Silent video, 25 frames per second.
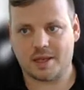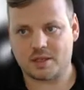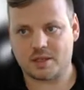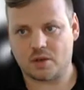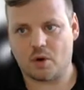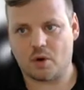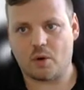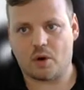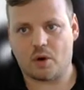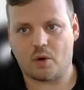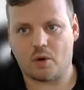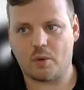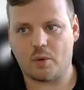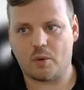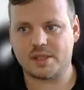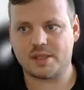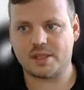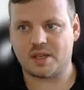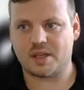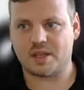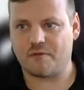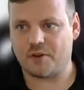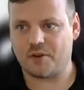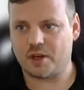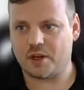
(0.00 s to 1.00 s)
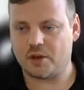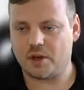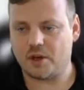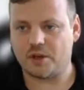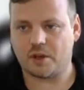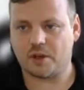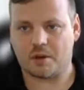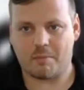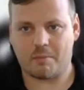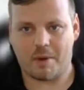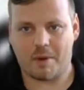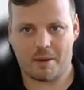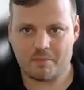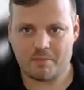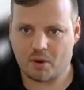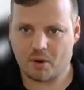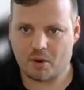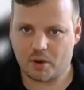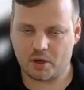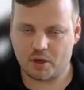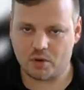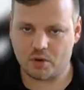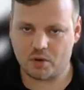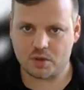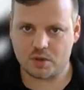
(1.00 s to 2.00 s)
That's always something you need to remember
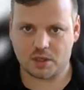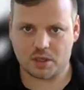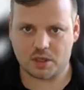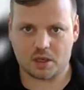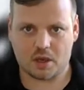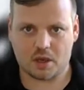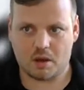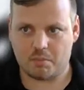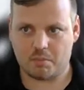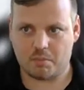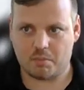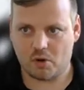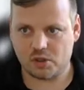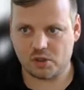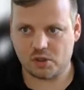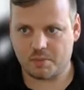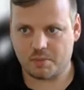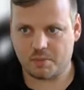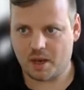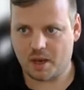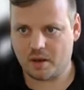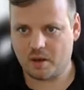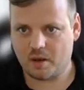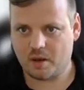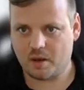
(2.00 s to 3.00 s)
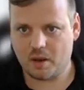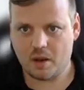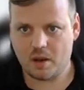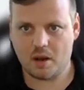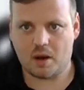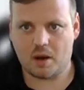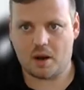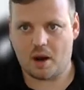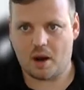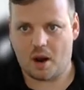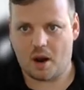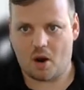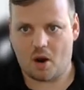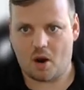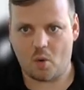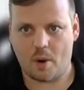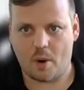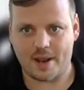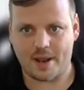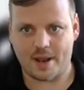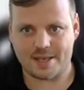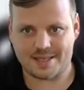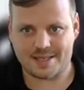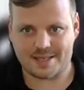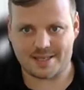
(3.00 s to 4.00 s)
when using Postman.
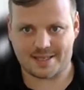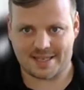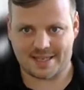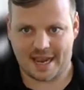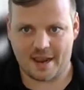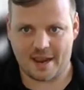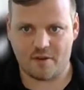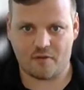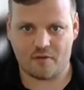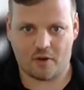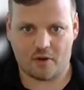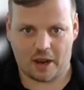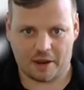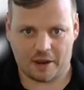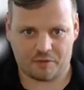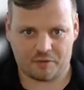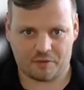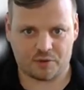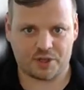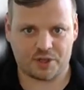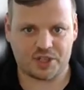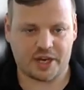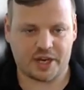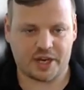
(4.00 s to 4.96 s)
Always save every